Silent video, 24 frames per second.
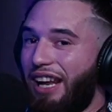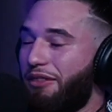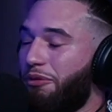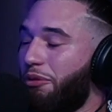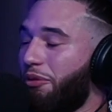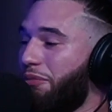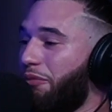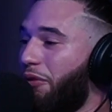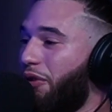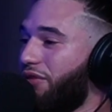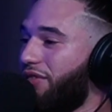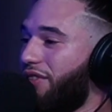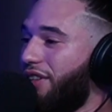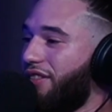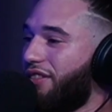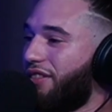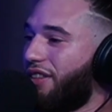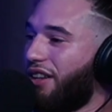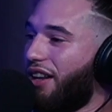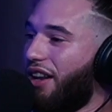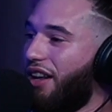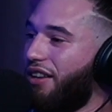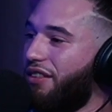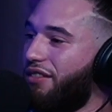Like with most
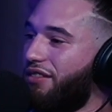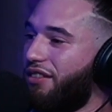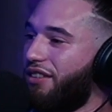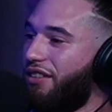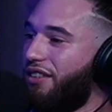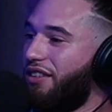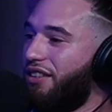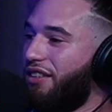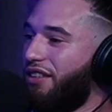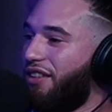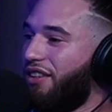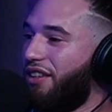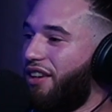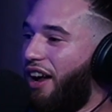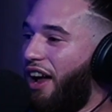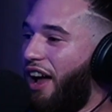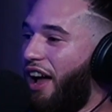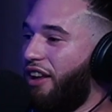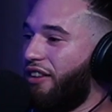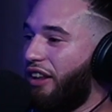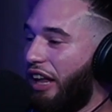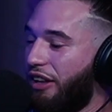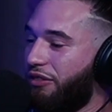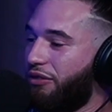things in life,
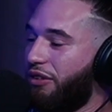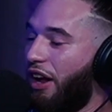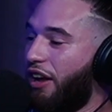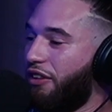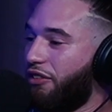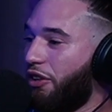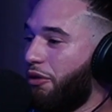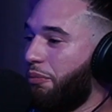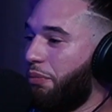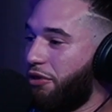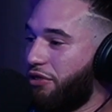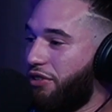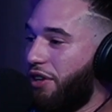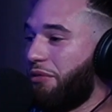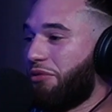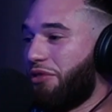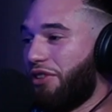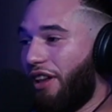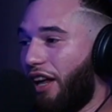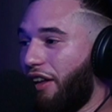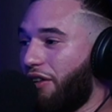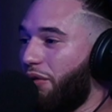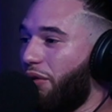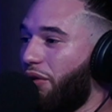as, yeah. as, as the
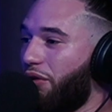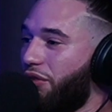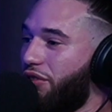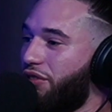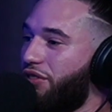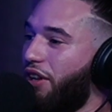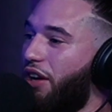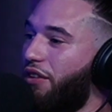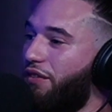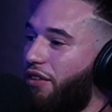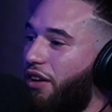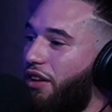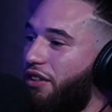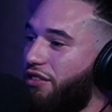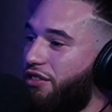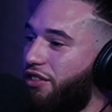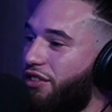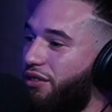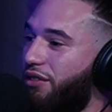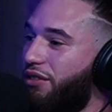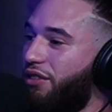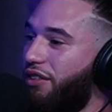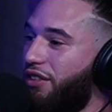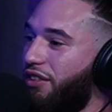perception that you hold yourself
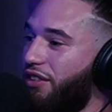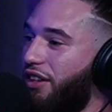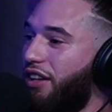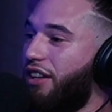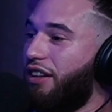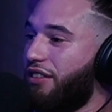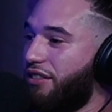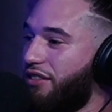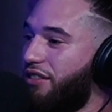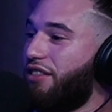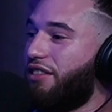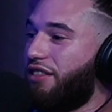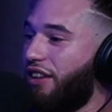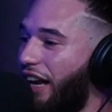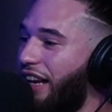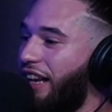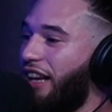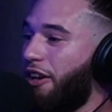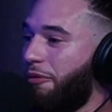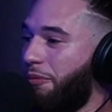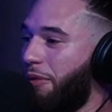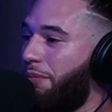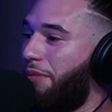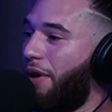onto is,
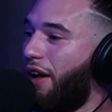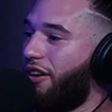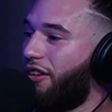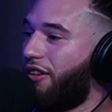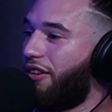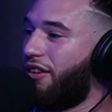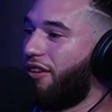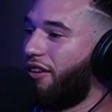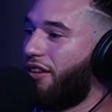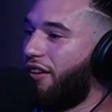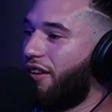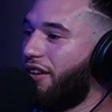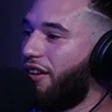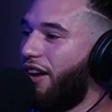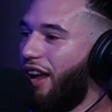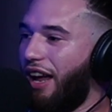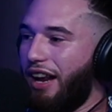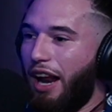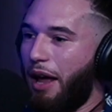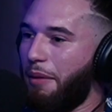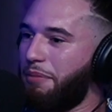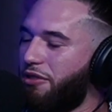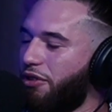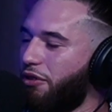I need to be better.
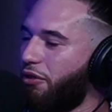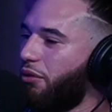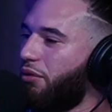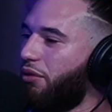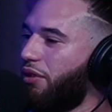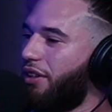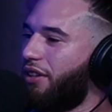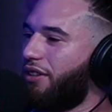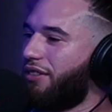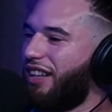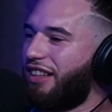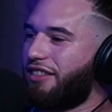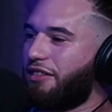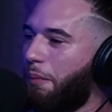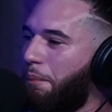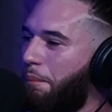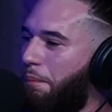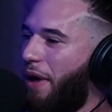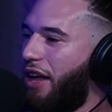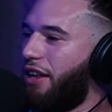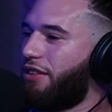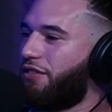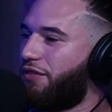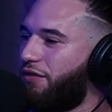And absolutely, that's
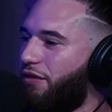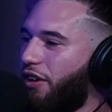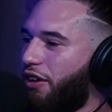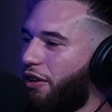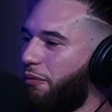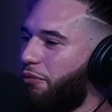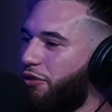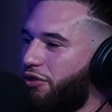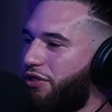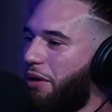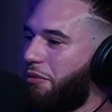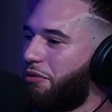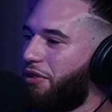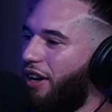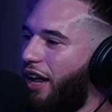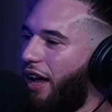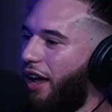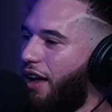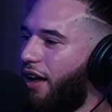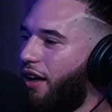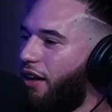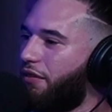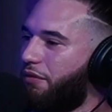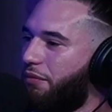the best fucking perception I